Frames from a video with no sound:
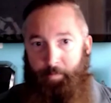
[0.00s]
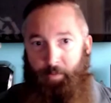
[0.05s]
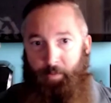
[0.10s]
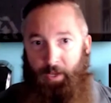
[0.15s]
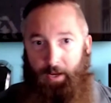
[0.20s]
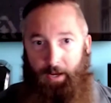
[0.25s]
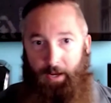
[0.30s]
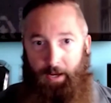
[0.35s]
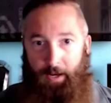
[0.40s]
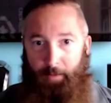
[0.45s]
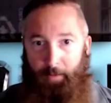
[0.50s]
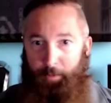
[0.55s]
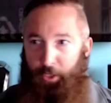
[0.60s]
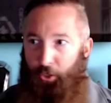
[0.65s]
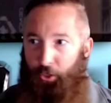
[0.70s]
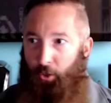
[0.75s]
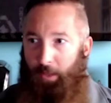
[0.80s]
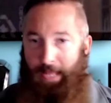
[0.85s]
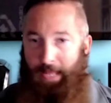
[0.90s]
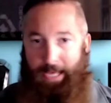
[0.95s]
You
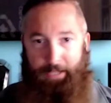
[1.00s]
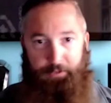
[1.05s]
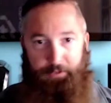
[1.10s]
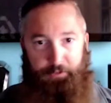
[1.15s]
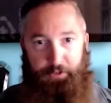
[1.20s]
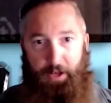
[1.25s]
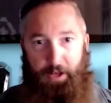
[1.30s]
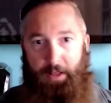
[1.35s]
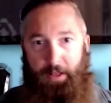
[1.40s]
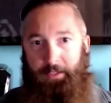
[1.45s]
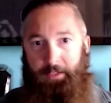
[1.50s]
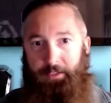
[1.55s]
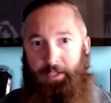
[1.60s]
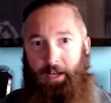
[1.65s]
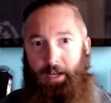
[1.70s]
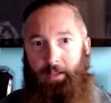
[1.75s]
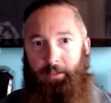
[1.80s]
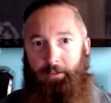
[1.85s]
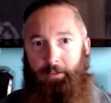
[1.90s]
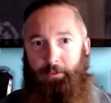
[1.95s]
know, a lot of solid
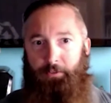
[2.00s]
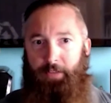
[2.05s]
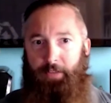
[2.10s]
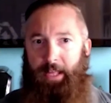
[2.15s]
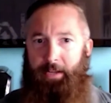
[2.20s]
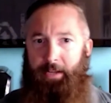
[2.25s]
colors, a lot